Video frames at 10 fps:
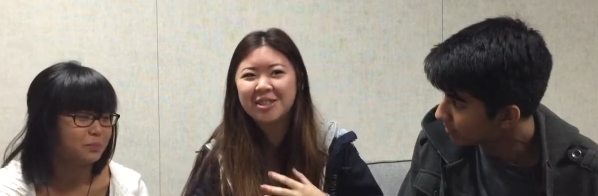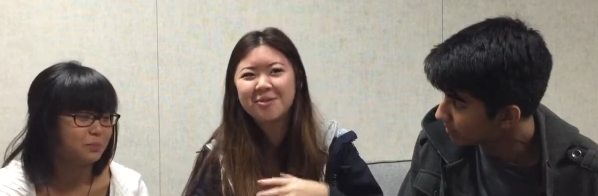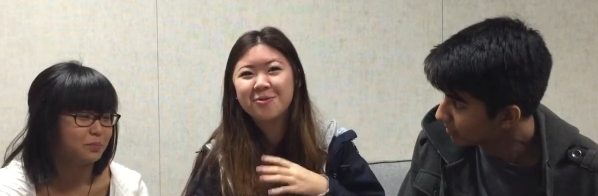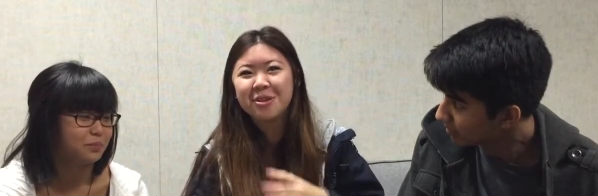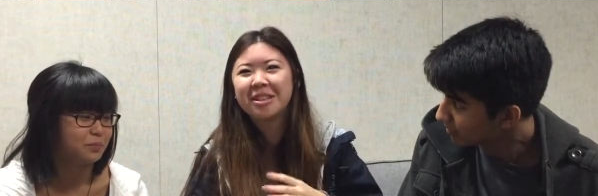
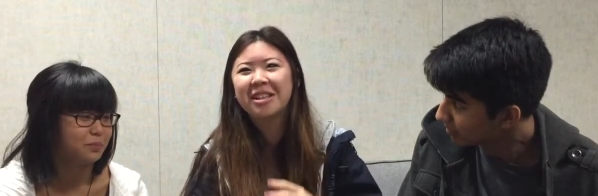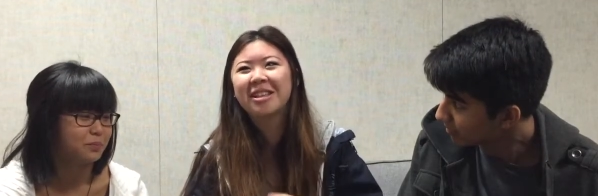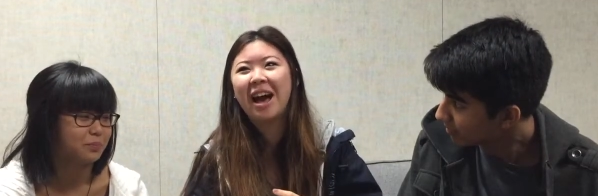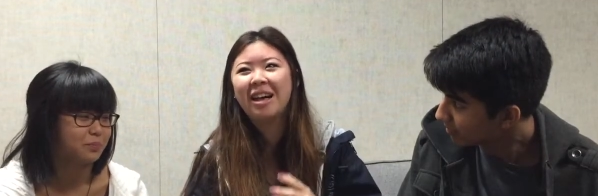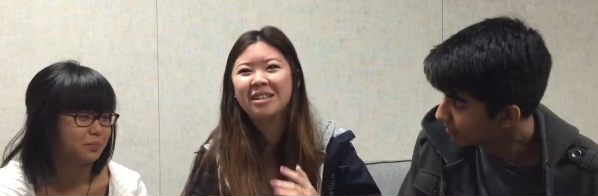Speaker 1: is it
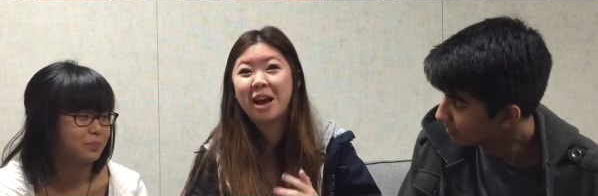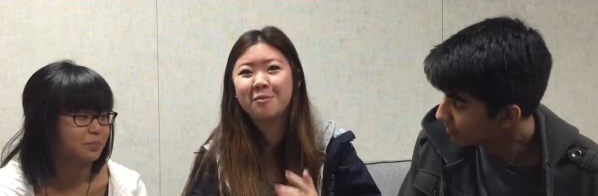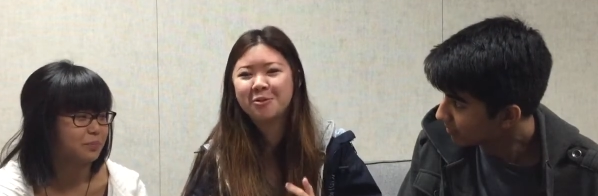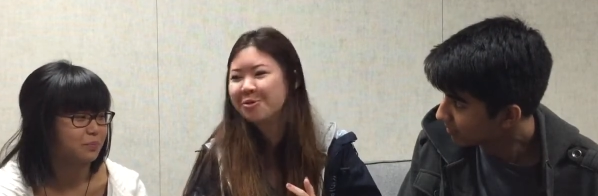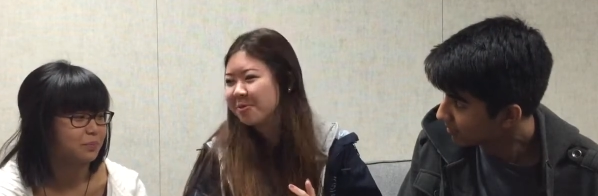really that
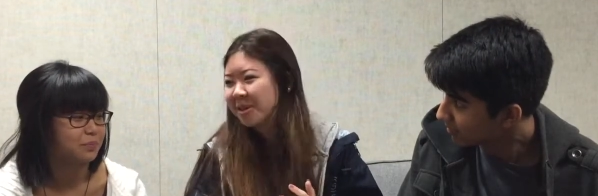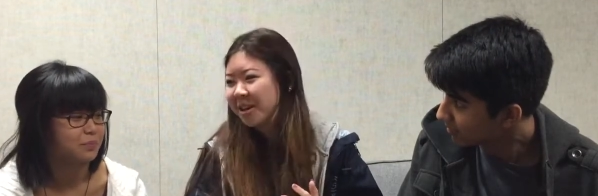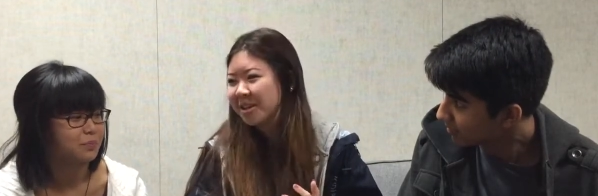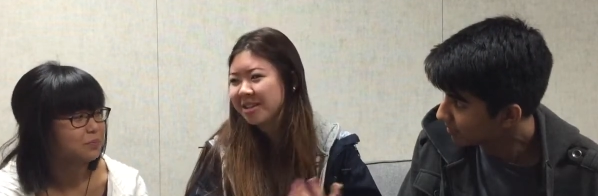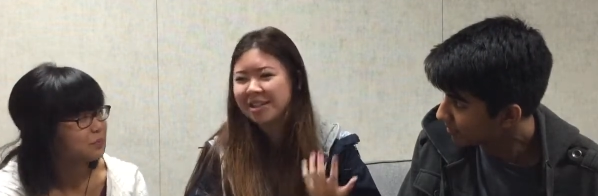taboo?
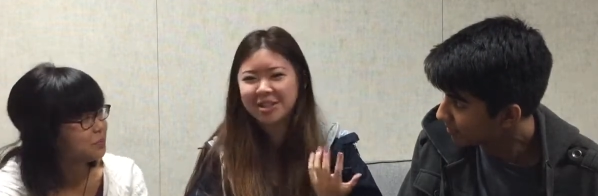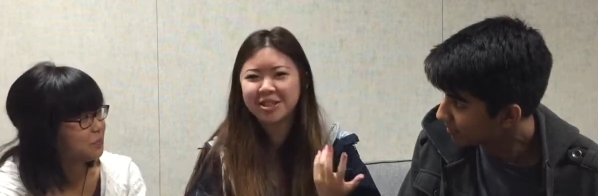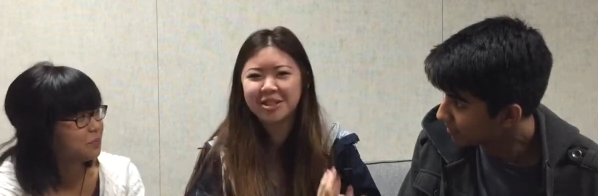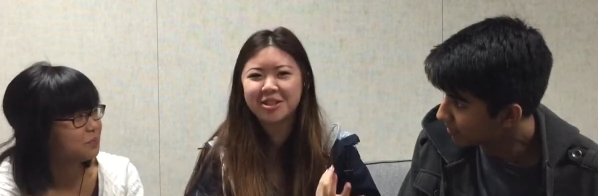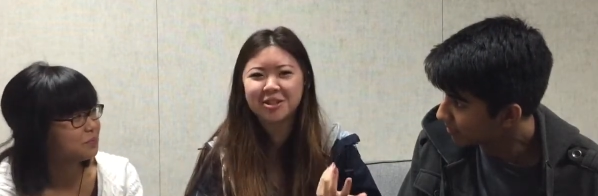Because
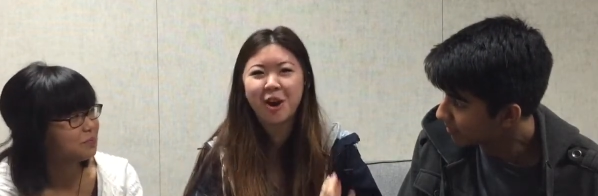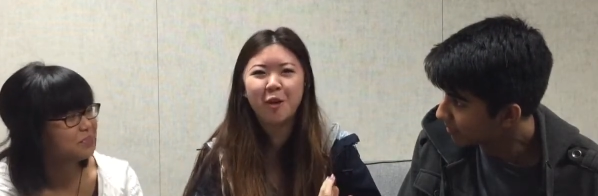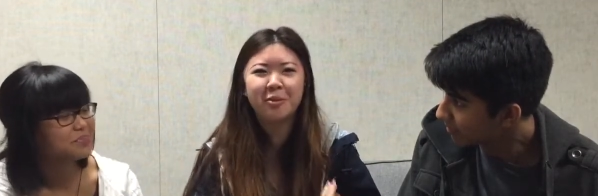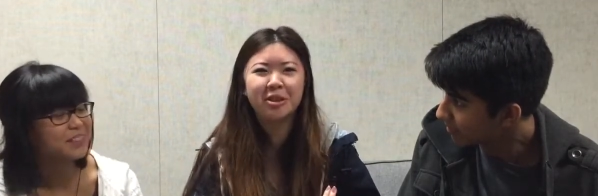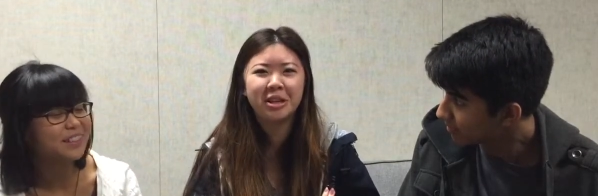it's just such a
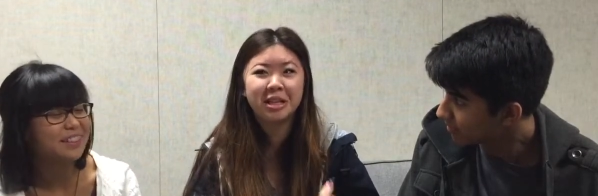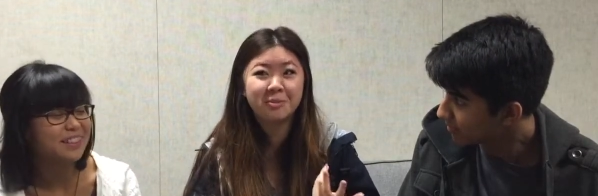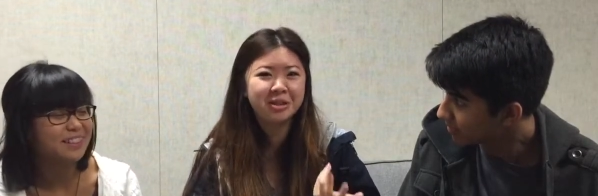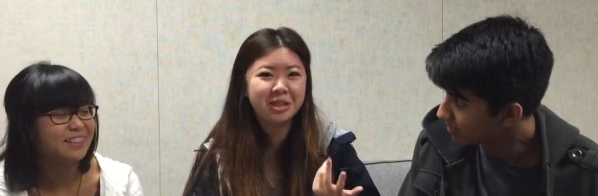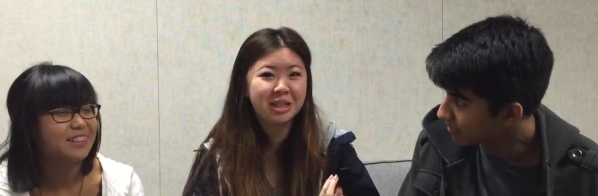common
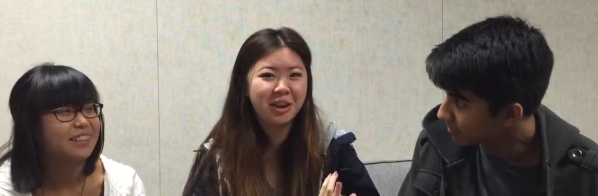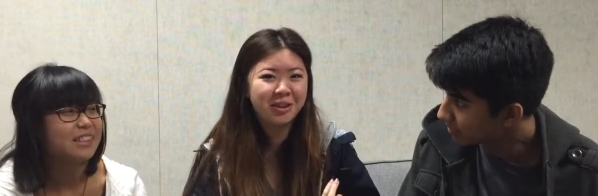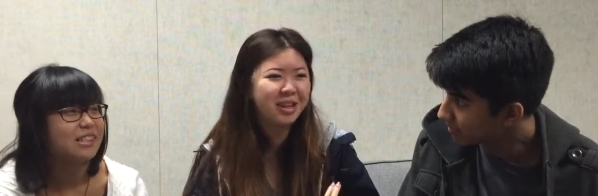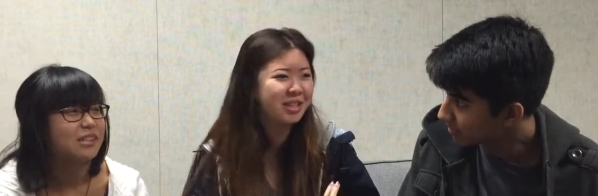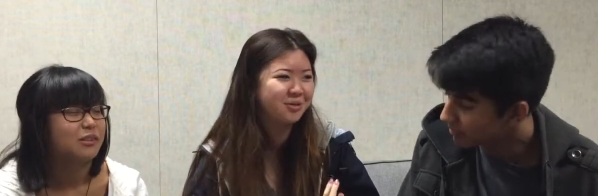thing, especially
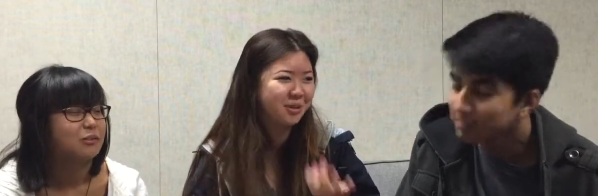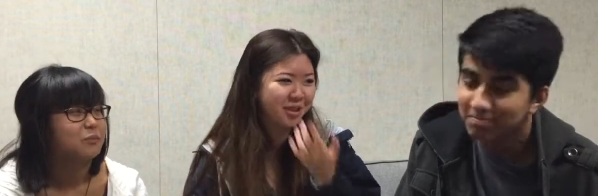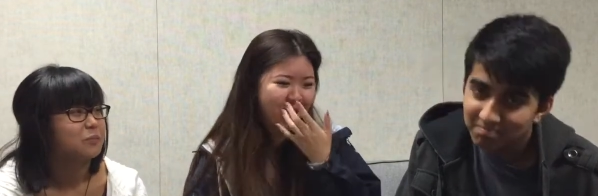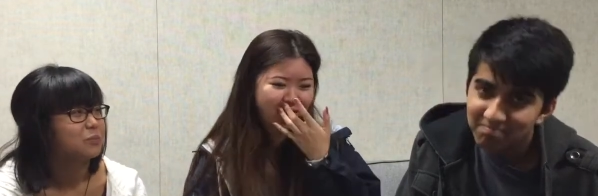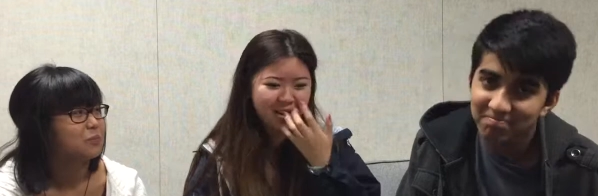nowadays
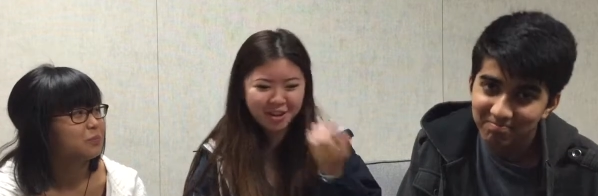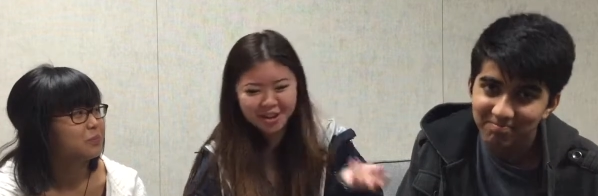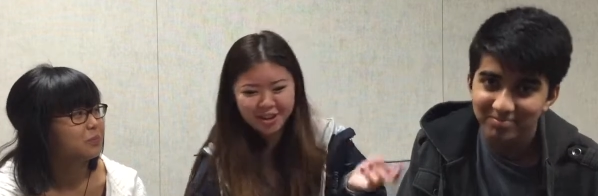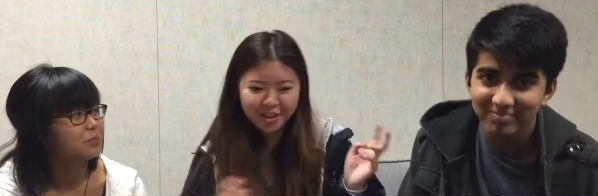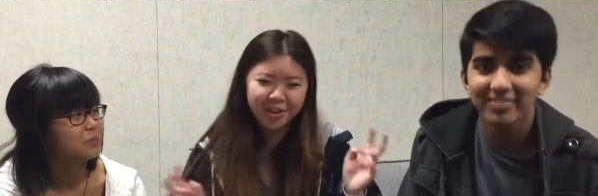with like,
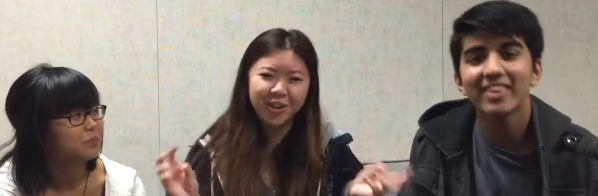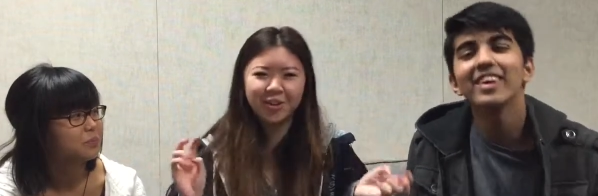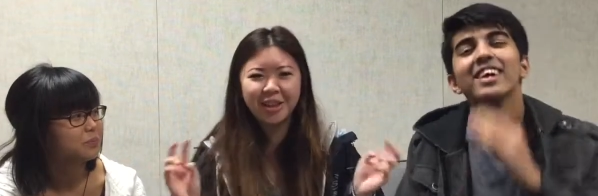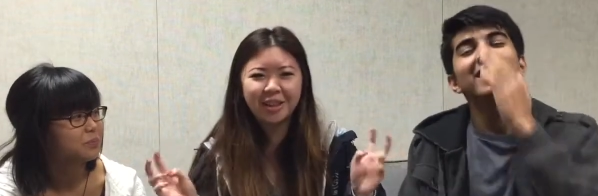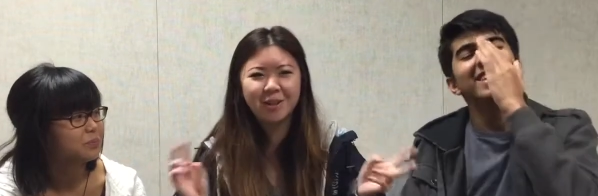you
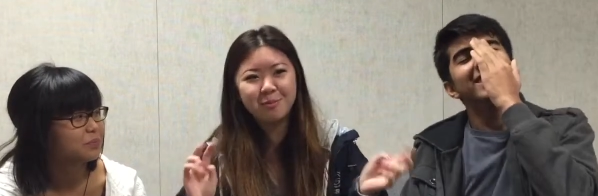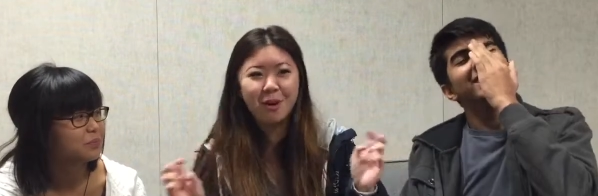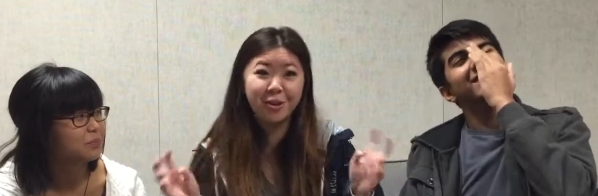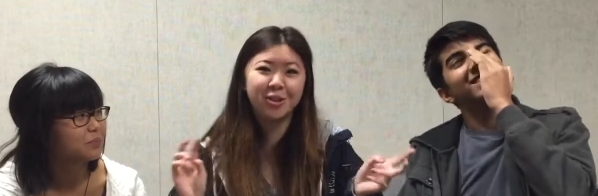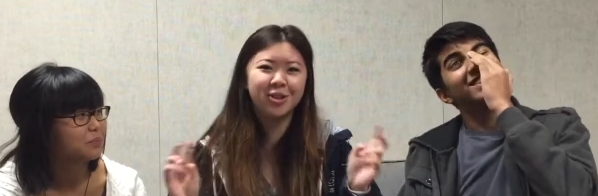know, like the
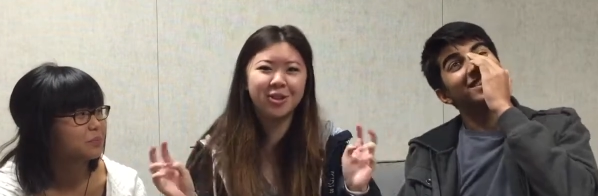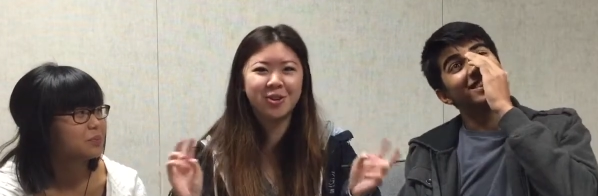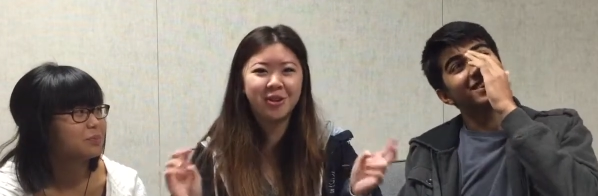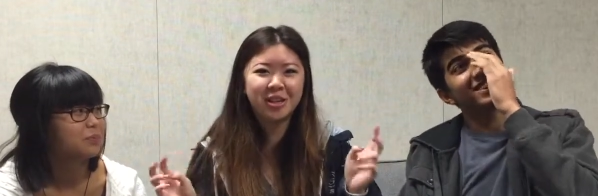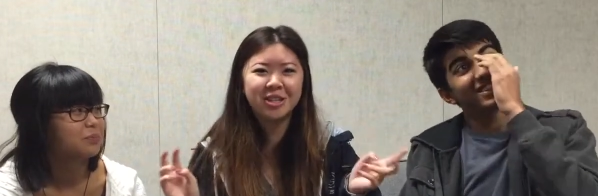modern
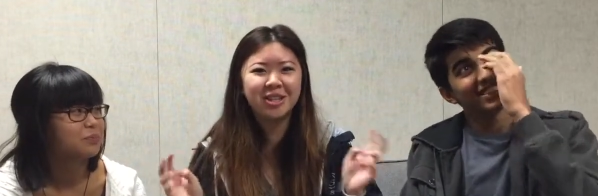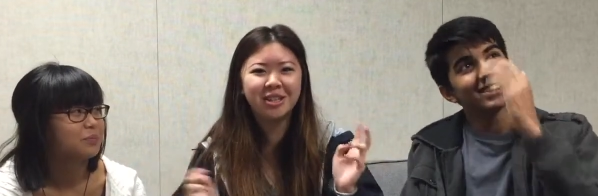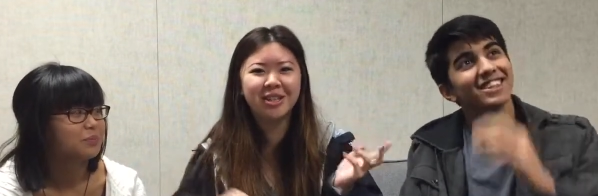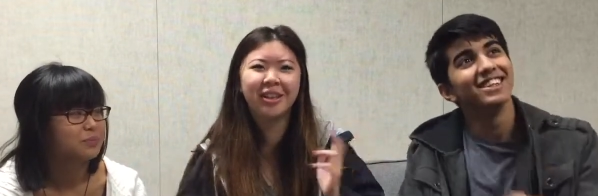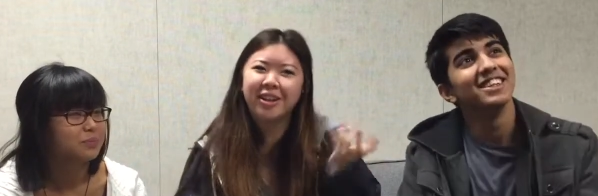
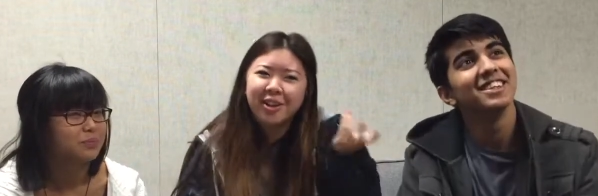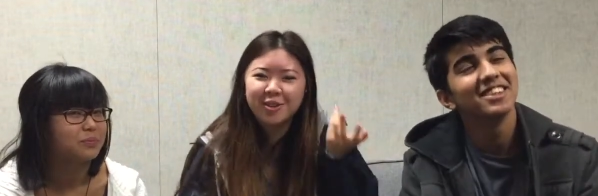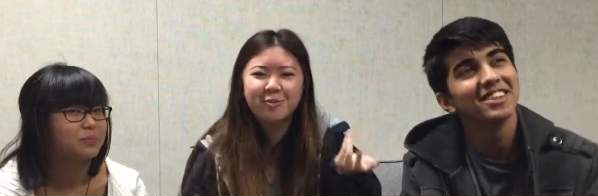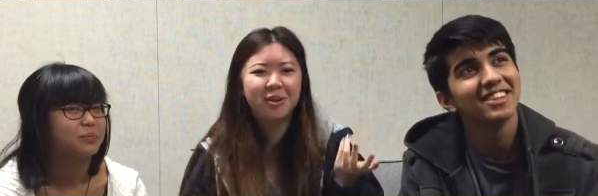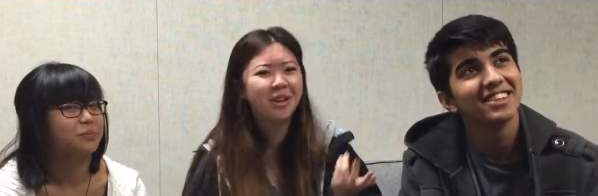generation. Like,
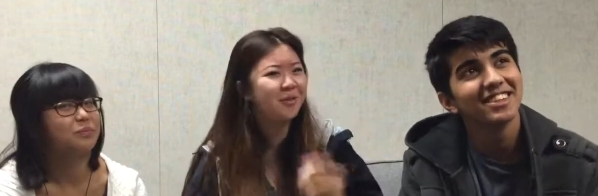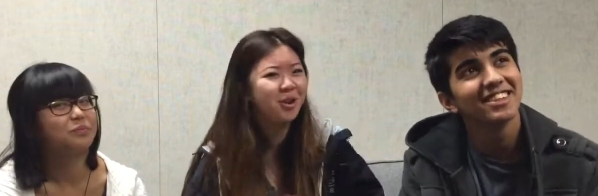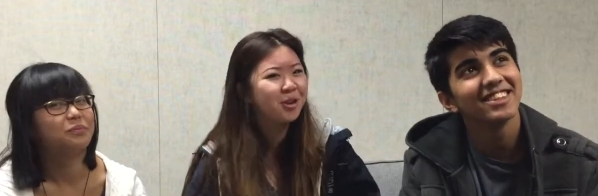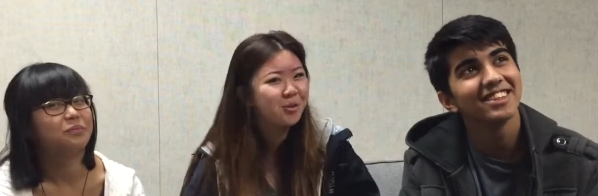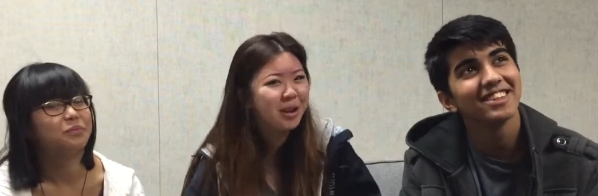come on,
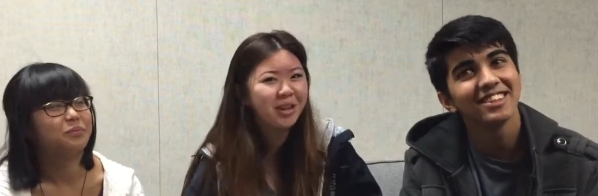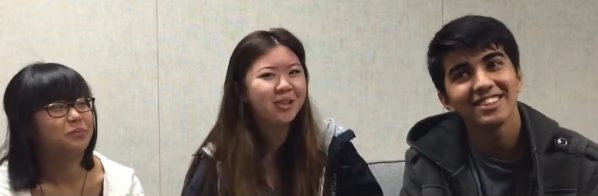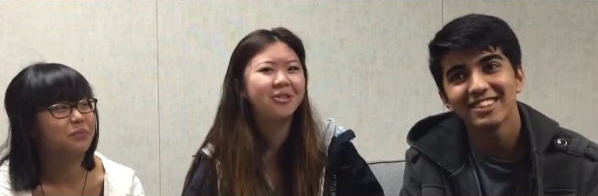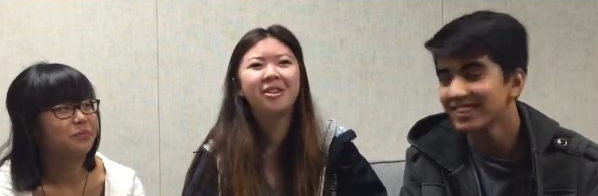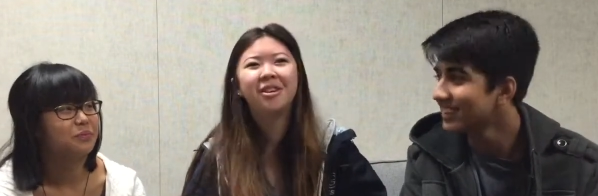have you heard the
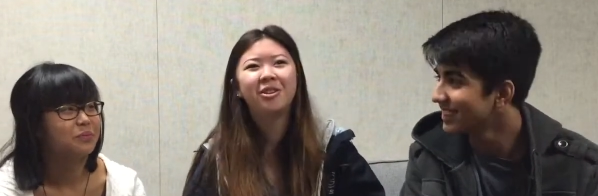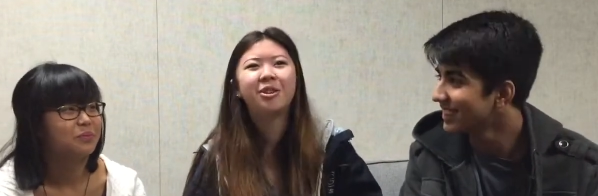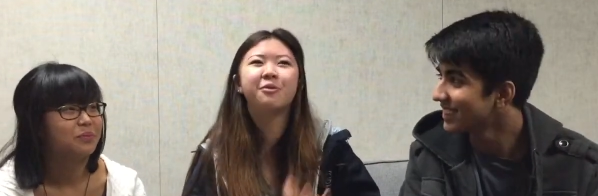radio?